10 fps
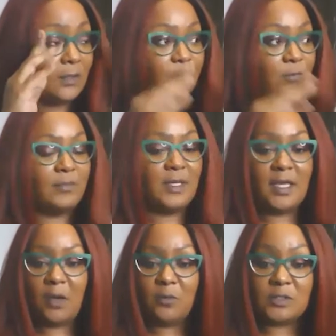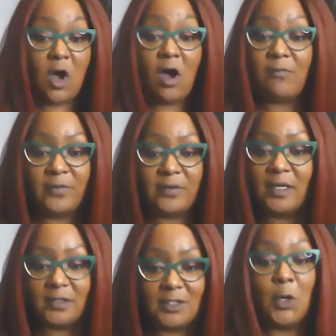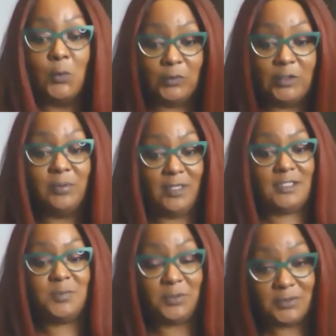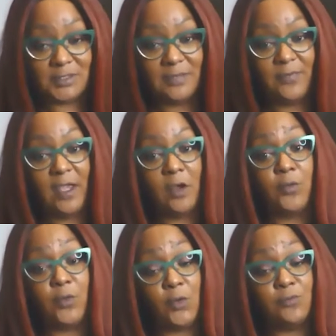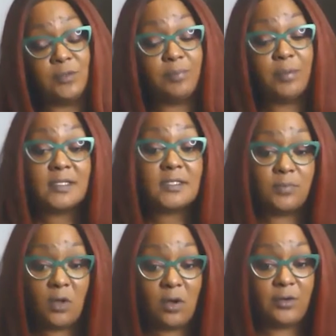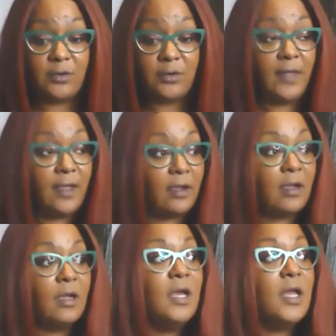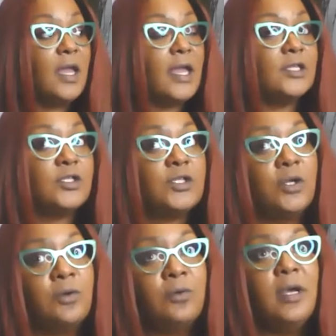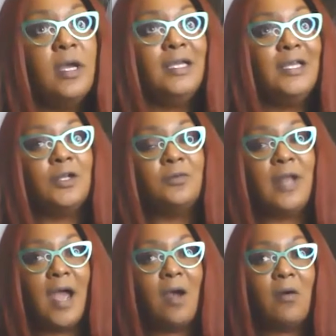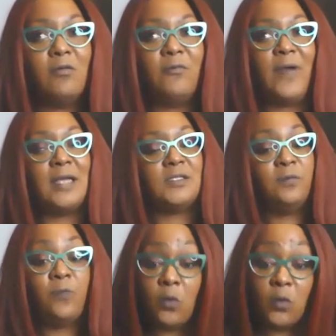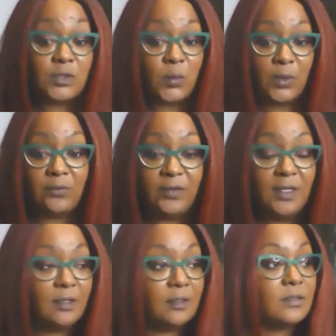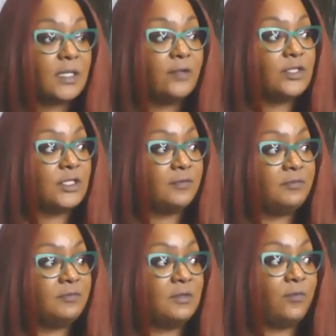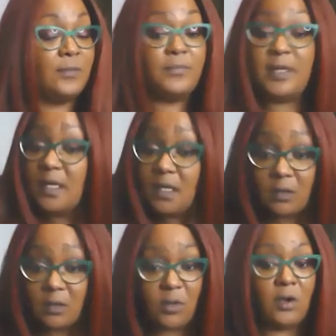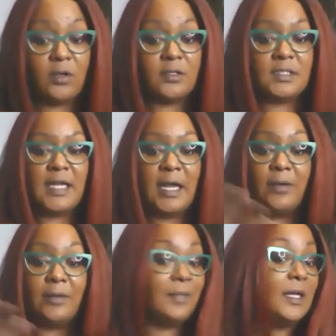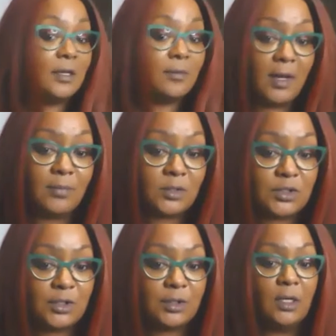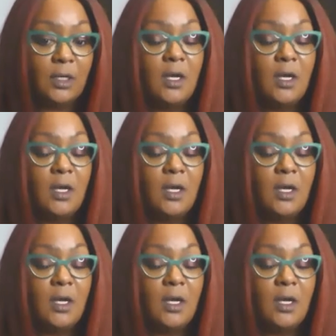for me, I was often like the only plus person there or the only plus right. blogger there. And so, you know, now fast forward 12 years, I've shifted from being a blogger to now a media publisher.